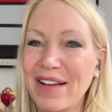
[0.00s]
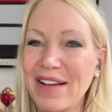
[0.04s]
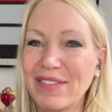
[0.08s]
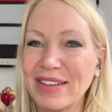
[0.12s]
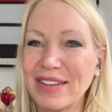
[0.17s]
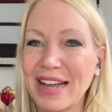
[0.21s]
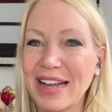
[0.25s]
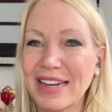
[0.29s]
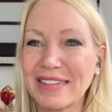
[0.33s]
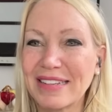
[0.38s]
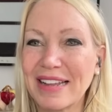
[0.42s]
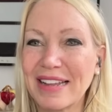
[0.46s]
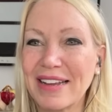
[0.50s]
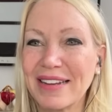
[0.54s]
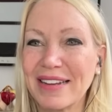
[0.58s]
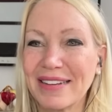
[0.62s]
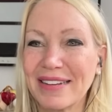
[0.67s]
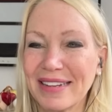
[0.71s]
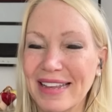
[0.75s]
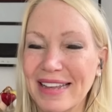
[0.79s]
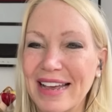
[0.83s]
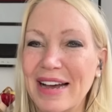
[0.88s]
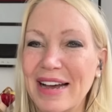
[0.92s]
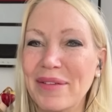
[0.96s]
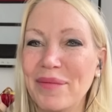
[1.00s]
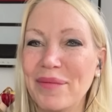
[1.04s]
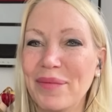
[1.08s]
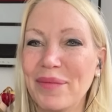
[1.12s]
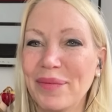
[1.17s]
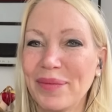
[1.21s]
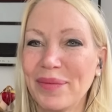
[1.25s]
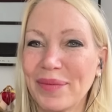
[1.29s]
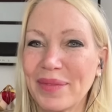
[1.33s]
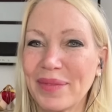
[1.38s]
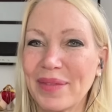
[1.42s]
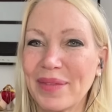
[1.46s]
I have a lot because
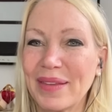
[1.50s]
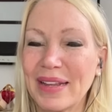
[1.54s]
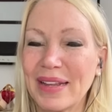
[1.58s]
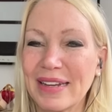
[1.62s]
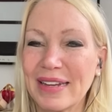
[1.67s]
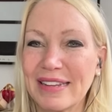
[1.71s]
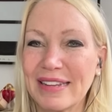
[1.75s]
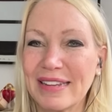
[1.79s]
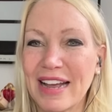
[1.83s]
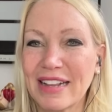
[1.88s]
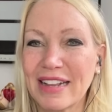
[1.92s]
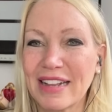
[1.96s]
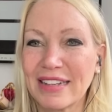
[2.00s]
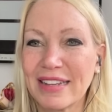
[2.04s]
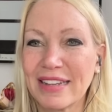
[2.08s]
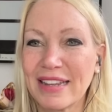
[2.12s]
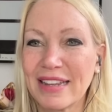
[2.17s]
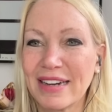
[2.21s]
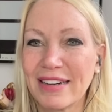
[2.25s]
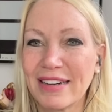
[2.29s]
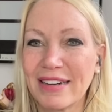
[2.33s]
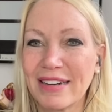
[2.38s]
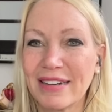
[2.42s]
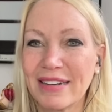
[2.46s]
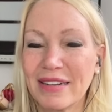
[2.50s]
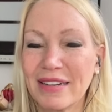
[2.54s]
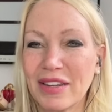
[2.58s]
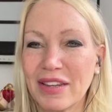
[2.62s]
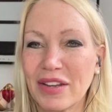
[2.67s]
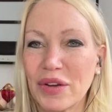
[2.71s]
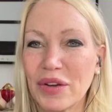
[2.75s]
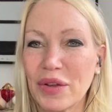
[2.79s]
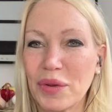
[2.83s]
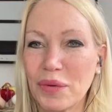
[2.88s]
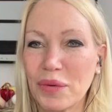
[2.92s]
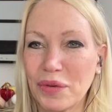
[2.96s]
exactly.
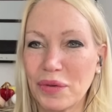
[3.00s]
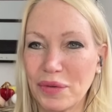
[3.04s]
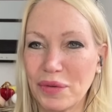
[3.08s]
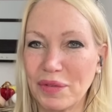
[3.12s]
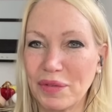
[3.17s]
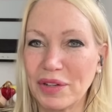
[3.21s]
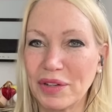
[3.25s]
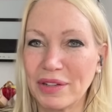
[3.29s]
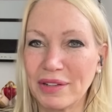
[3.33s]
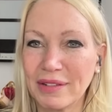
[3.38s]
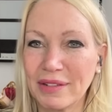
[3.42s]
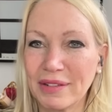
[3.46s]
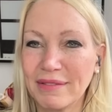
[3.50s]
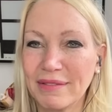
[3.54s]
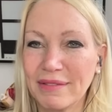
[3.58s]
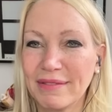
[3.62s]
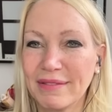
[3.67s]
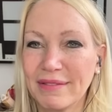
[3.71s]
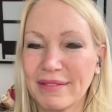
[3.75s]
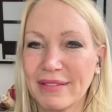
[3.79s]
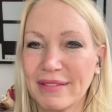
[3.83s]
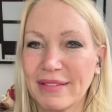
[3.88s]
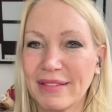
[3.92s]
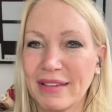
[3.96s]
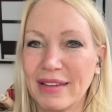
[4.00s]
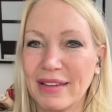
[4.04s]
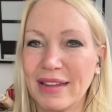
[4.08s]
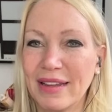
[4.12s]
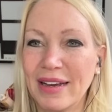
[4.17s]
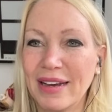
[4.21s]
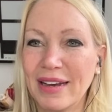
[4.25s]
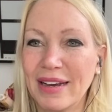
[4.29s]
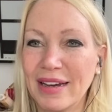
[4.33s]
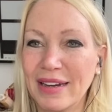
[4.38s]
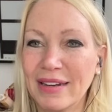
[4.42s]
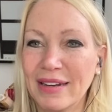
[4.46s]
They're useful,
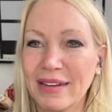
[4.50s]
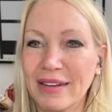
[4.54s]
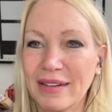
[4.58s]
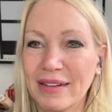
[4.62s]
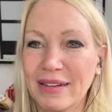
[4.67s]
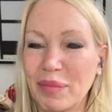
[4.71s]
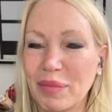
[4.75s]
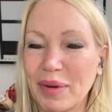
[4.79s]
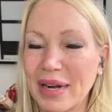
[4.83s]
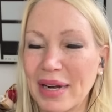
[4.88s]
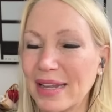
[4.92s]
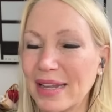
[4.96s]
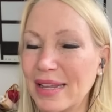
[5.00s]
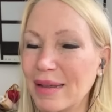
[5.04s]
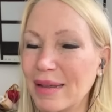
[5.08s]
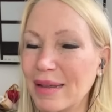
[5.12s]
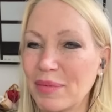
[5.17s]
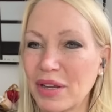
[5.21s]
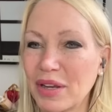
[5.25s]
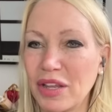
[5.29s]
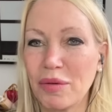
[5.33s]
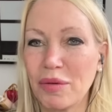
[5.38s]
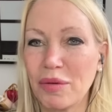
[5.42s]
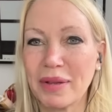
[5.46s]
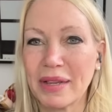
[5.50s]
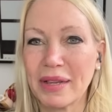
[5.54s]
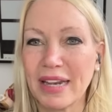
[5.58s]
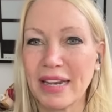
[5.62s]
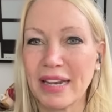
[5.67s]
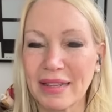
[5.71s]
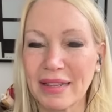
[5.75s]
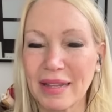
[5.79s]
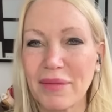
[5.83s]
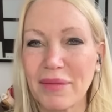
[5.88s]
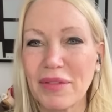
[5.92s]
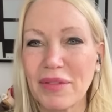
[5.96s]
but I keep
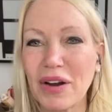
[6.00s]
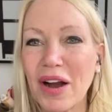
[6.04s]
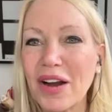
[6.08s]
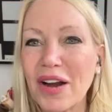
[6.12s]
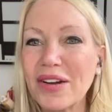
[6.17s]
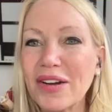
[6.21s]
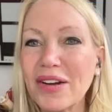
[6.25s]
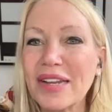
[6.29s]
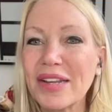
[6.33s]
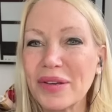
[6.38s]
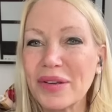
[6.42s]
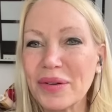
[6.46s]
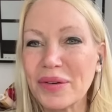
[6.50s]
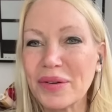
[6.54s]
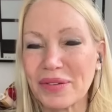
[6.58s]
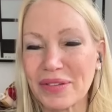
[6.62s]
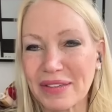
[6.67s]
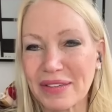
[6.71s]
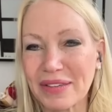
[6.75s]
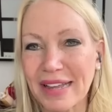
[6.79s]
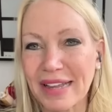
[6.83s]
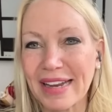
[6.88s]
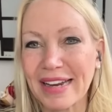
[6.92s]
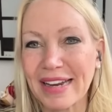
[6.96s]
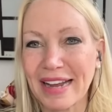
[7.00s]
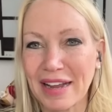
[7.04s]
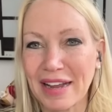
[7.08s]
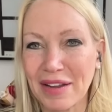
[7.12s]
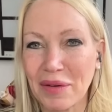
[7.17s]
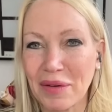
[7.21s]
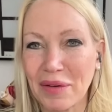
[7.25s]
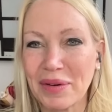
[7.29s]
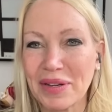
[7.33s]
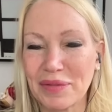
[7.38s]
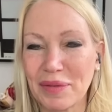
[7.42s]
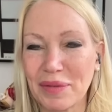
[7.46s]
accumulating them. They're hard to use. Like,
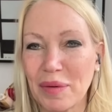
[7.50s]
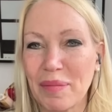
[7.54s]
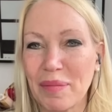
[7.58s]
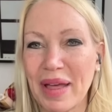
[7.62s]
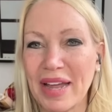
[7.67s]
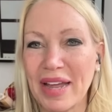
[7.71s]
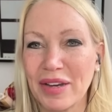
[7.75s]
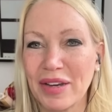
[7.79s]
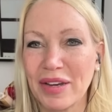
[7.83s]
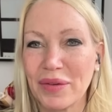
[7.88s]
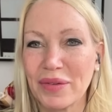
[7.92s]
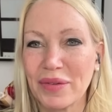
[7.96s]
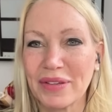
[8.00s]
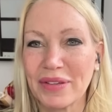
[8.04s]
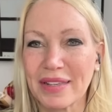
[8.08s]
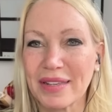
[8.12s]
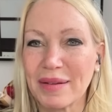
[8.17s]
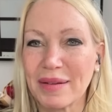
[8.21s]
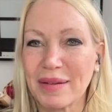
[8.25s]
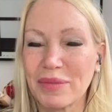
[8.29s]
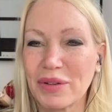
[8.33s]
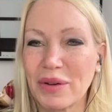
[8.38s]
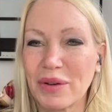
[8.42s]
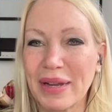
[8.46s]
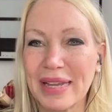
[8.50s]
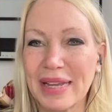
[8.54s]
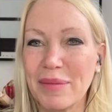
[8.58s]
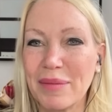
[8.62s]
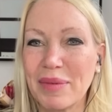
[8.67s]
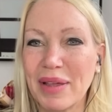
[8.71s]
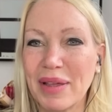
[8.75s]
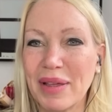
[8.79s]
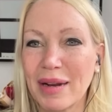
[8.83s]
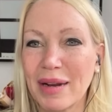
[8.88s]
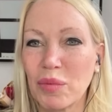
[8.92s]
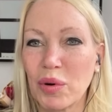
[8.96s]
I always feel bad using them, so I
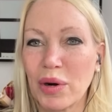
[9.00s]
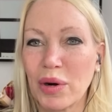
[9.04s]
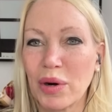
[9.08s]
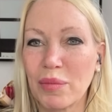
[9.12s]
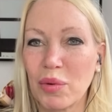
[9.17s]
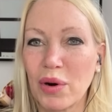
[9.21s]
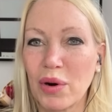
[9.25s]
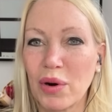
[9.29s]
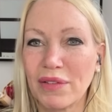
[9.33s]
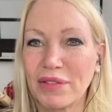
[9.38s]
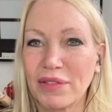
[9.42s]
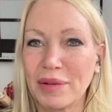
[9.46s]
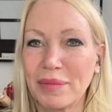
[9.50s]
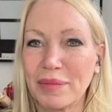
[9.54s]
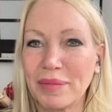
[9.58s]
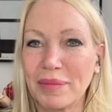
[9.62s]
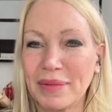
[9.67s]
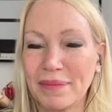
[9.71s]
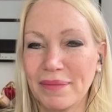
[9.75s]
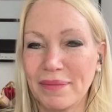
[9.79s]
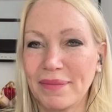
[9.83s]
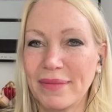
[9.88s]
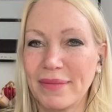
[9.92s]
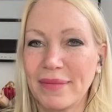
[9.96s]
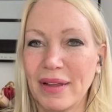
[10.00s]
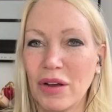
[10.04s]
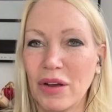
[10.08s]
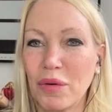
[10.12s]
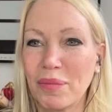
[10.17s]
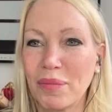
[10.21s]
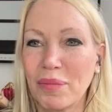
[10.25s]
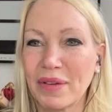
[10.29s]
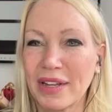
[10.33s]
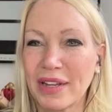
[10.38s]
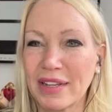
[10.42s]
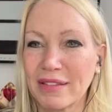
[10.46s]
keep getting more and more of them.
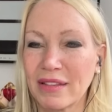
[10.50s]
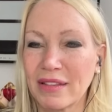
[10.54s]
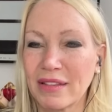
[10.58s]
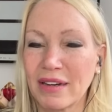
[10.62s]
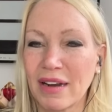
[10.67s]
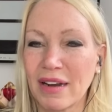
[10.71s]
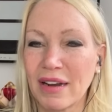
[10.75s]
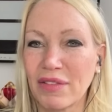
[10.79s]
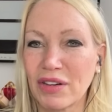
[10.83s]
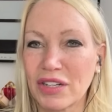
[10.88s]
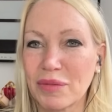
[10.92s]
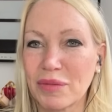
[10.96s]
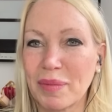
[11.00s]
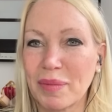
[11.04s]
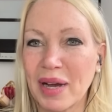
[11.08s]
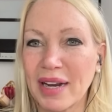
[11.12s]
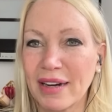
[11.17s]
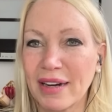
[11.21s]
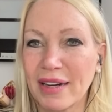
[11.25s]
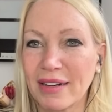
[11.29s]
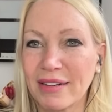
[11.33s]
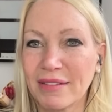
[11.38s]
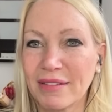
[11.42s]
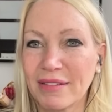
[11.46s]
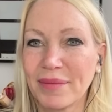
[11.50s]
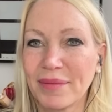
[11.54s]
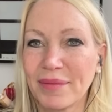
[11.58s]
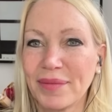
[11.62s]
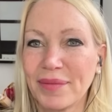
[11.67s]
Hopefully, they'll never expire.